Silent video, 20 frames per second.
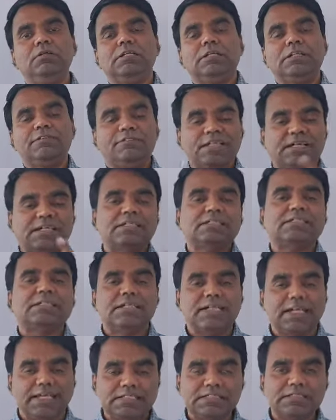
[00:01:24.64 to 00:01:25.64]
If that is
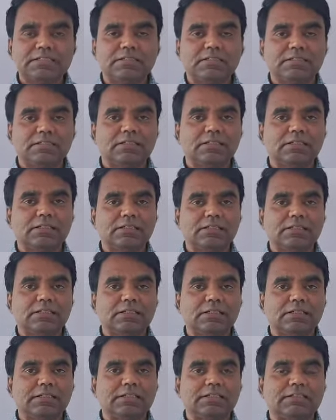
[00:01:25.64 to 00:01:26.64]
the case,
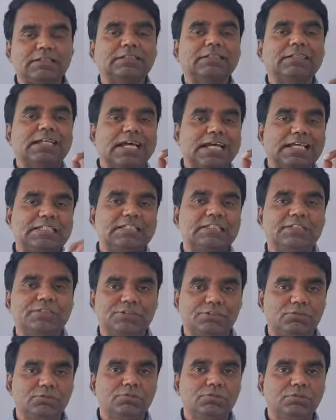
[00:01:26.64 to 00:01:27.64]
then they are asking
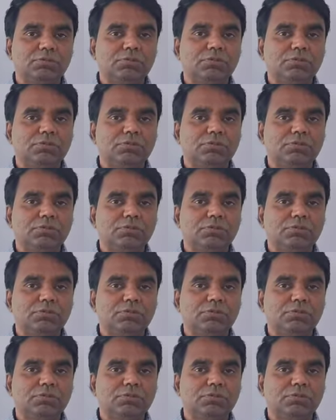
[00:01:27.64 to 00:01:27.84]
you